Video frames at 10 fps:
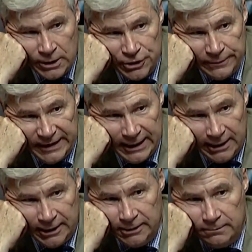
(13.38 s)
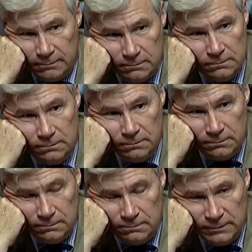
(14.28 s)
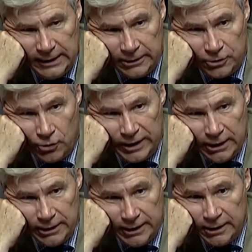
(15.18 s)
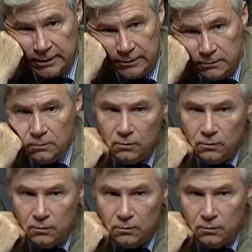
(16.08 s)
Jimmy Allen, and Cornell Young